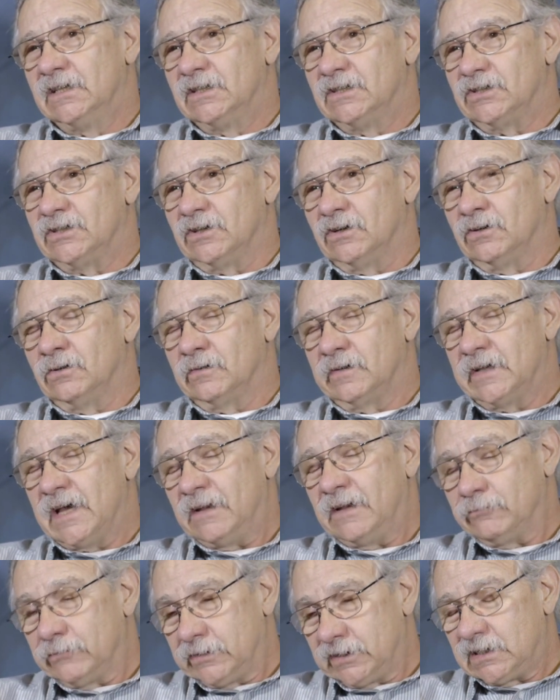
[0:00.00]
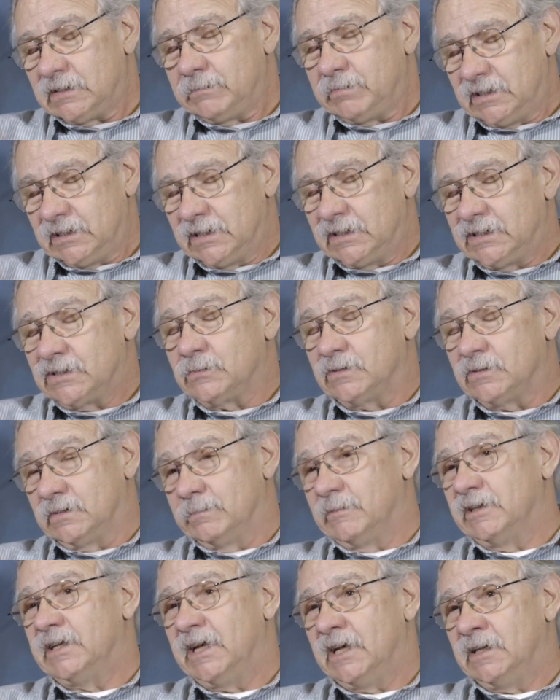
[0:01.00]
So that really begins with the
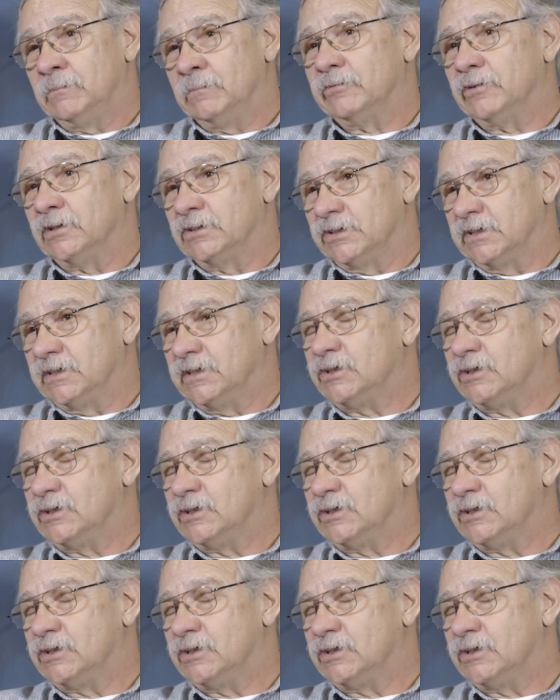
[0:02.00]
Manhattan Project.